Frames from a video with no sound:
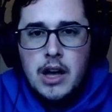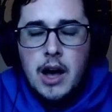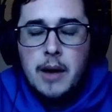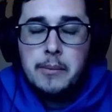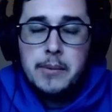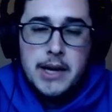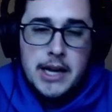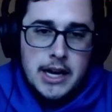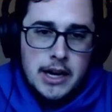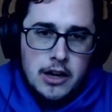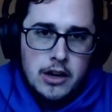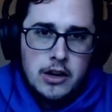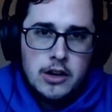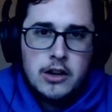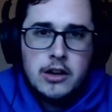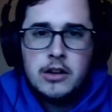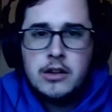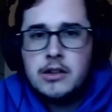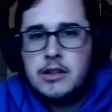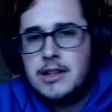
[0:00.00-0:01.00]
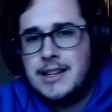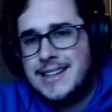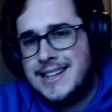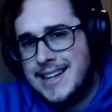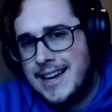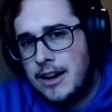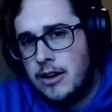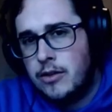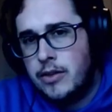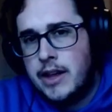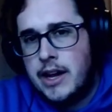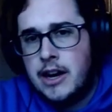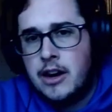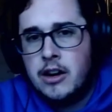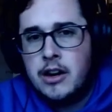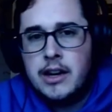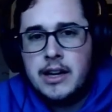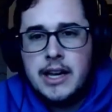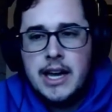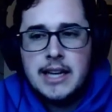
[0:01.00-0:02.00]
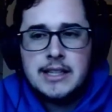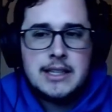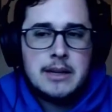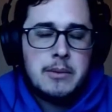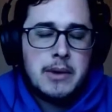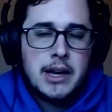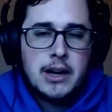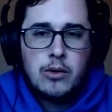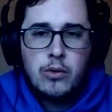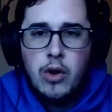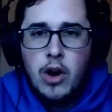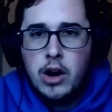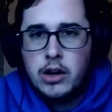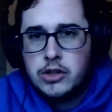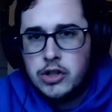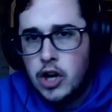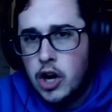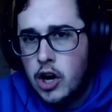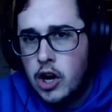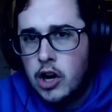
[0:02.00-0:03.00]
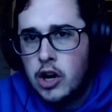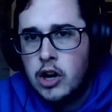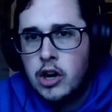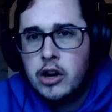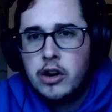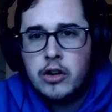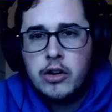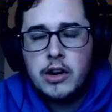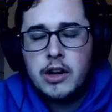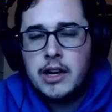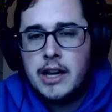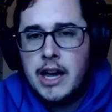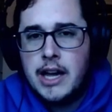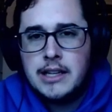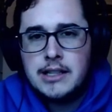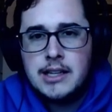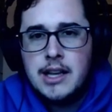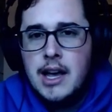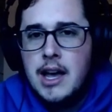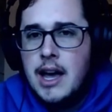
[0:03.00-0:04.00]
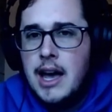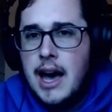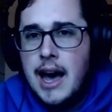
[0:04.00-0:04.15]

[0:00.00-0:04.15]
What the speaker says: up here to down there in case I make a wrong turn or in case